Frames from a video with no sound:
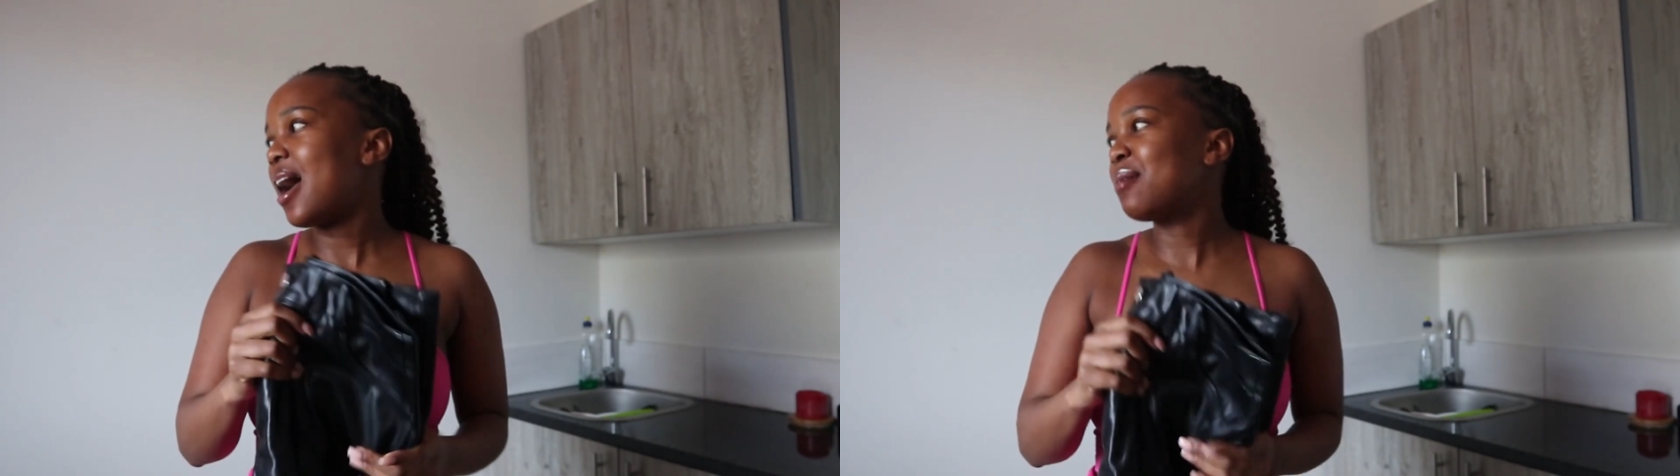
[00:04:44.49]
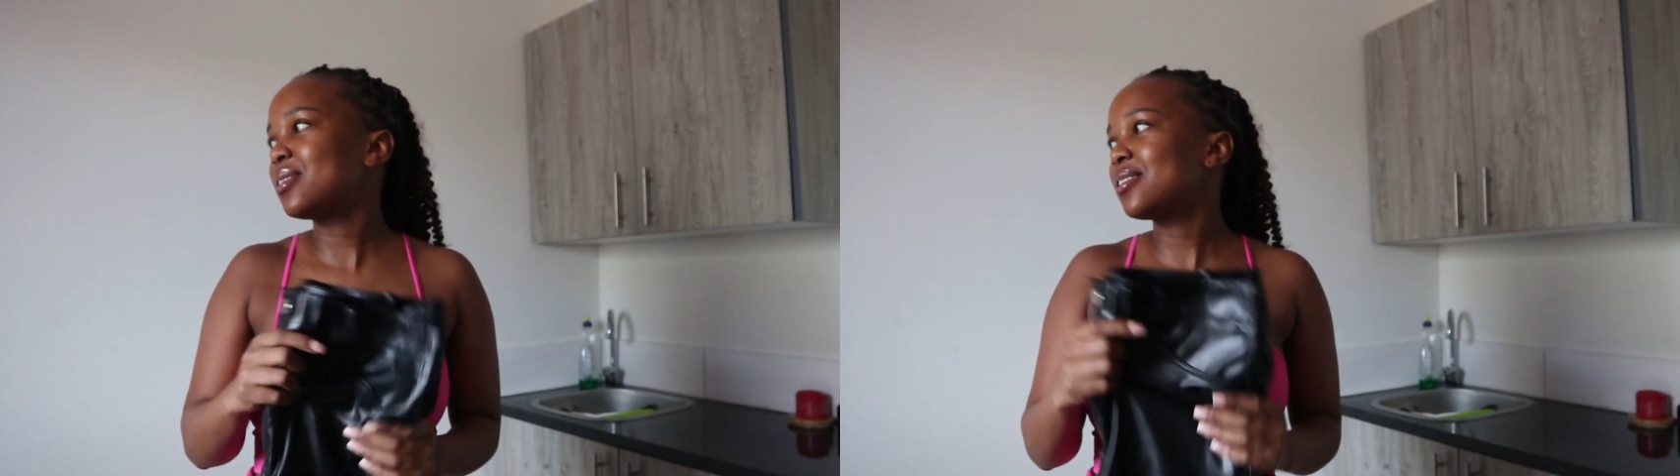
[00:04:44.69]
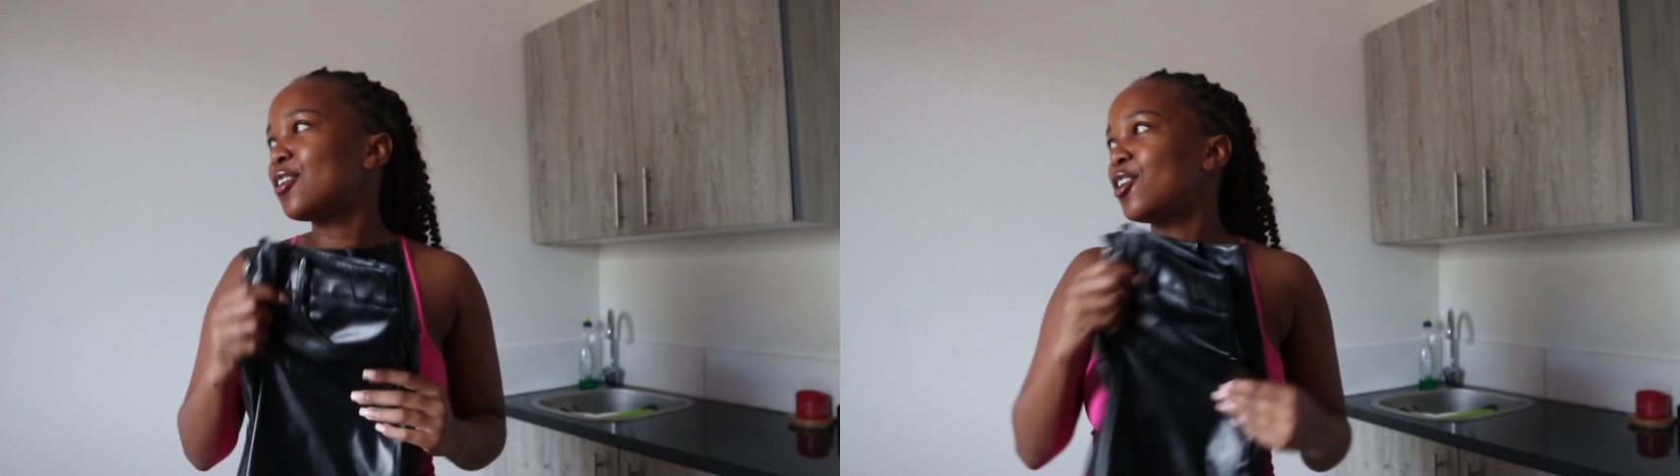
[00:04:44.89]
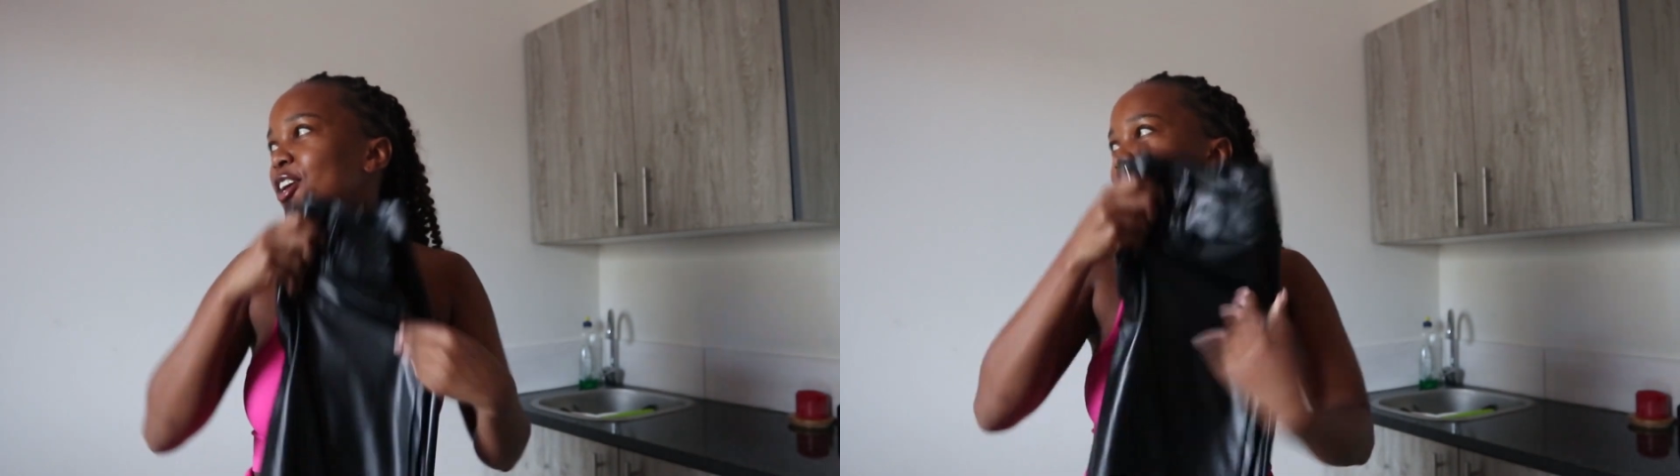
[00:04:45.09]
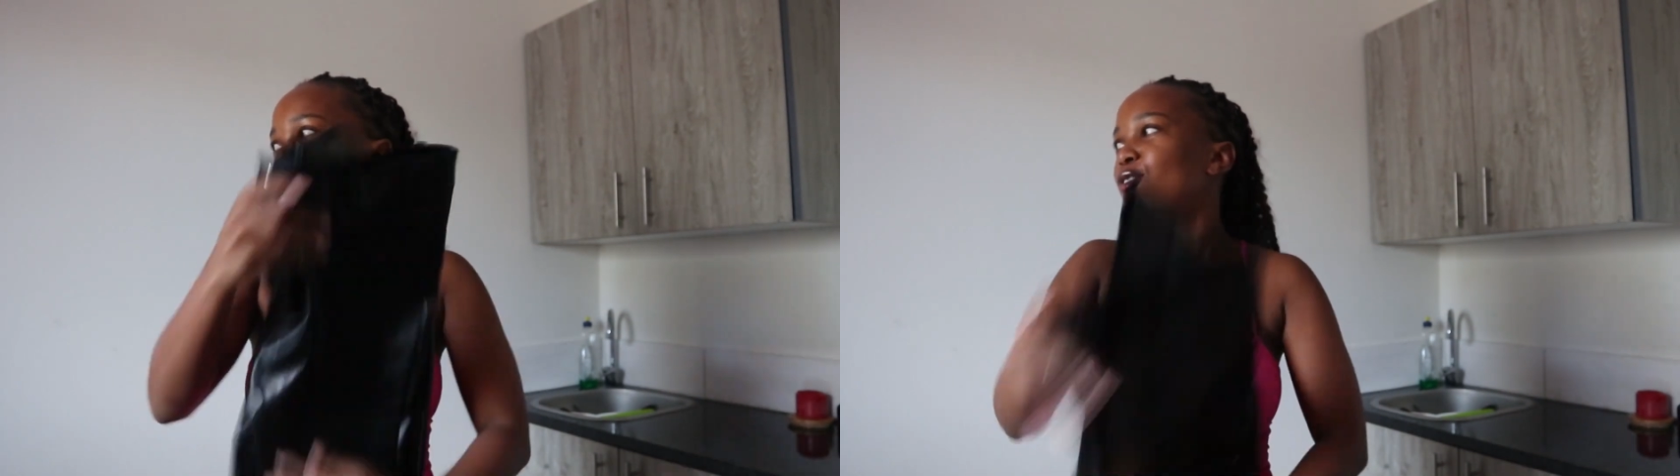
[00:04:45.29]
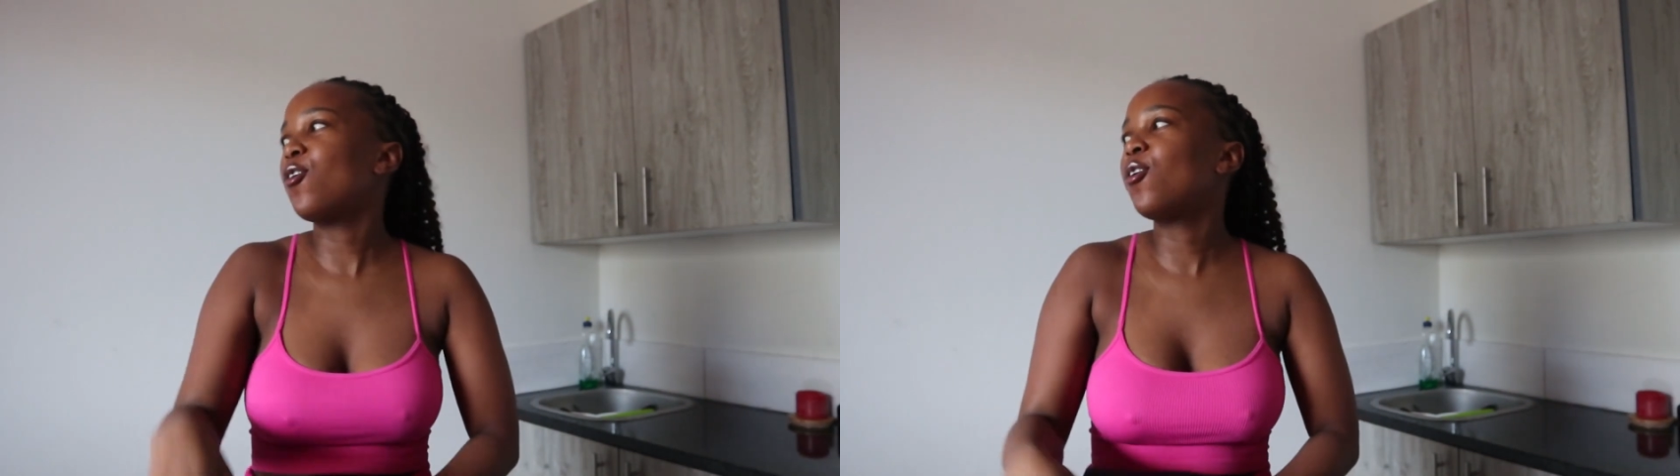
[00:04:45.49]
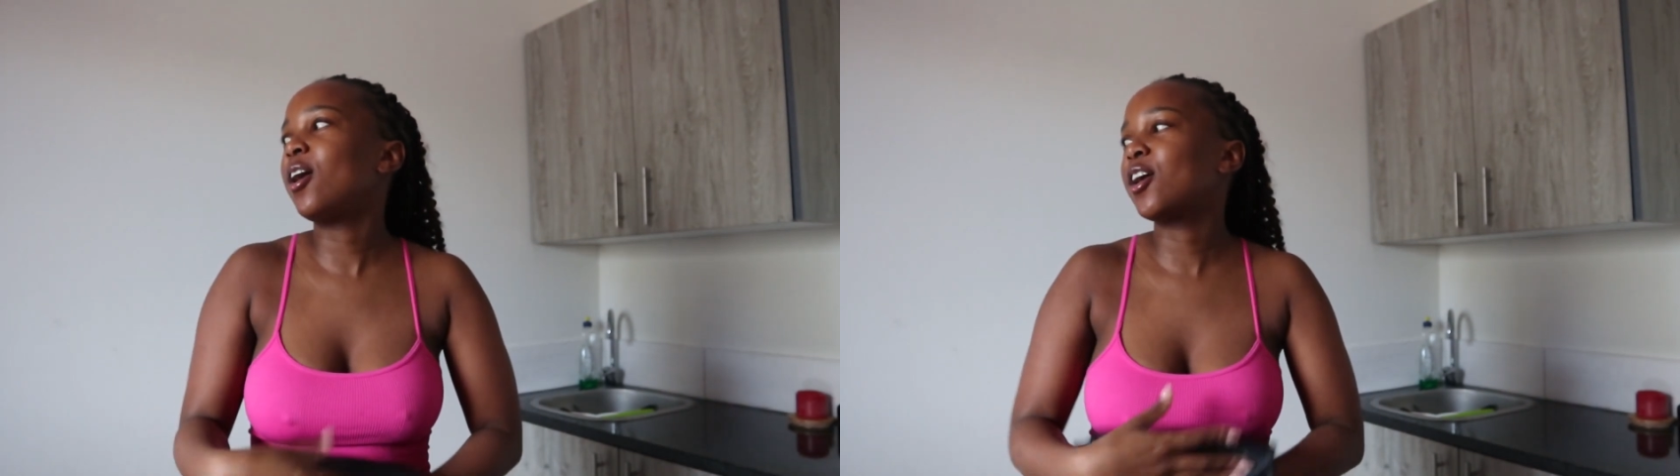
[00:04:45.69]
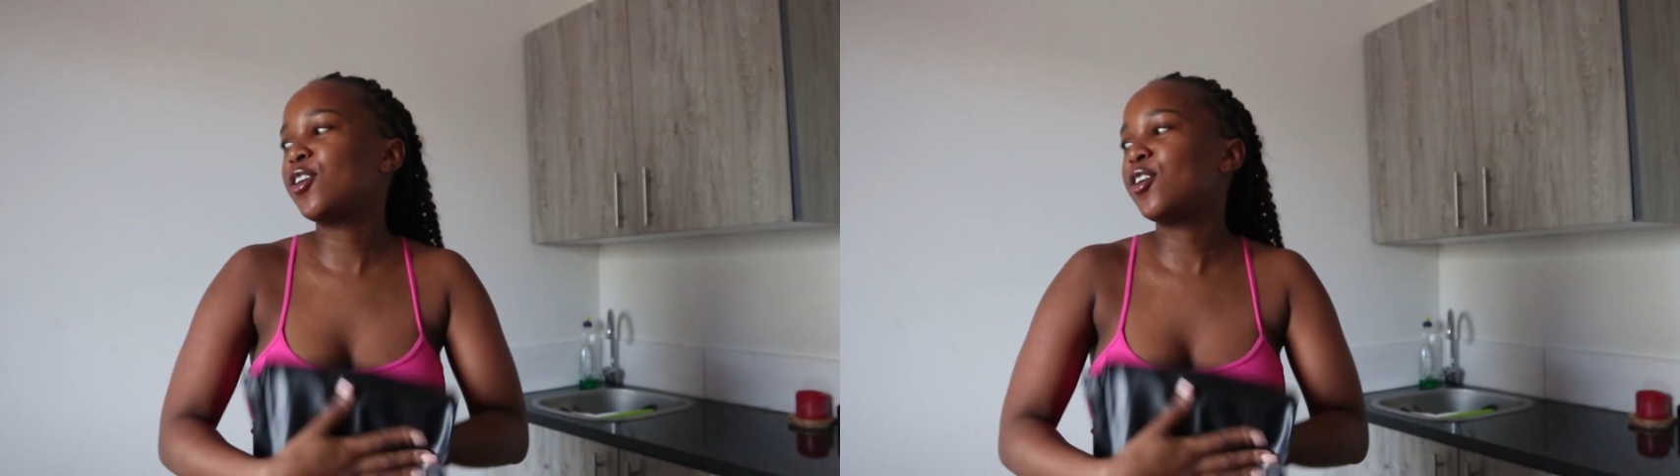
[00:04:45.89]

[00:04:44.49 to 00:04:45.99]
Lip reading: I'm still looking for a